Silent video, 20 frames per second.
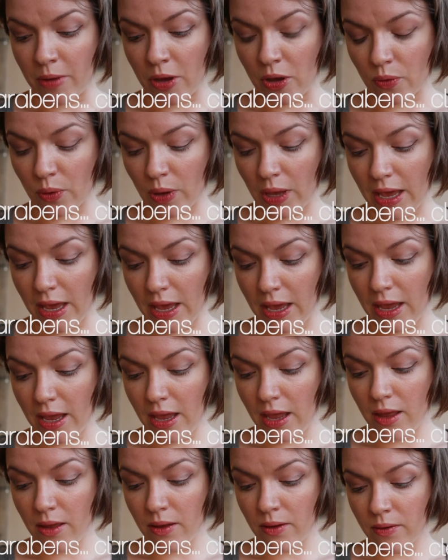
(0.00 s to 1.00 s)

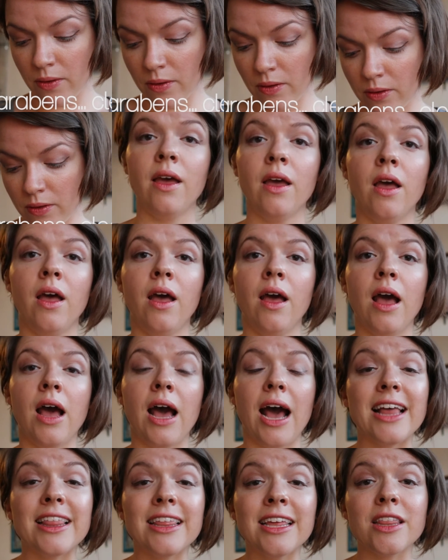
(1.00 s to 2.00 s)
Okay.
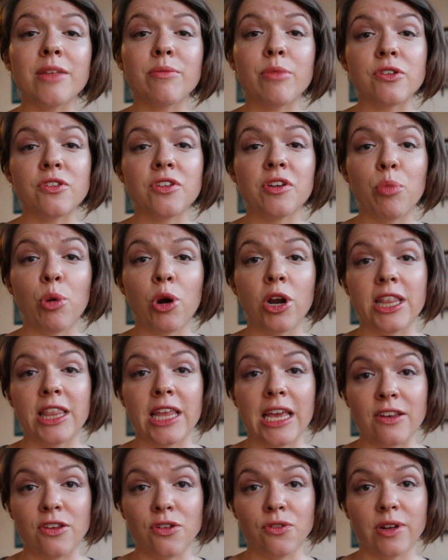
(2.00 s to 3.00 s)
I think the most important
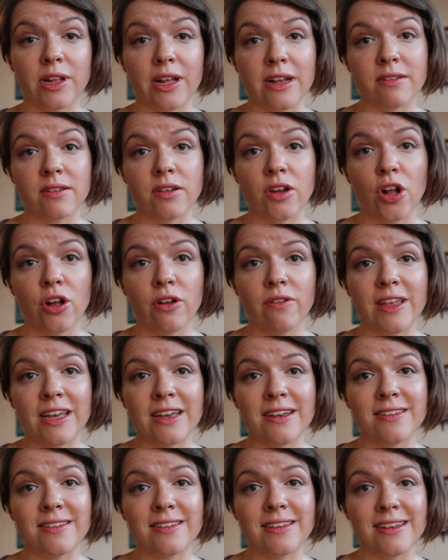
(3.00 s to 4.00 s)
thing to realize in all of
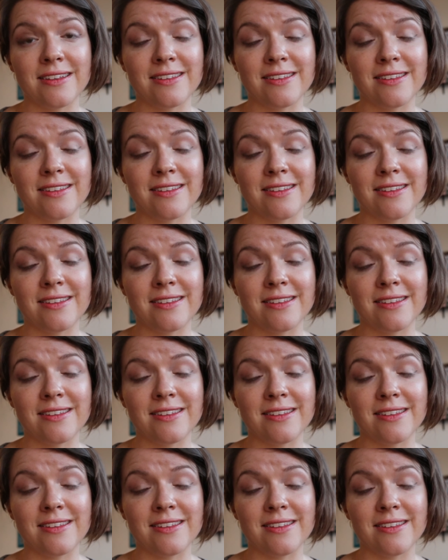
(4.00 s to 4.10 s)
this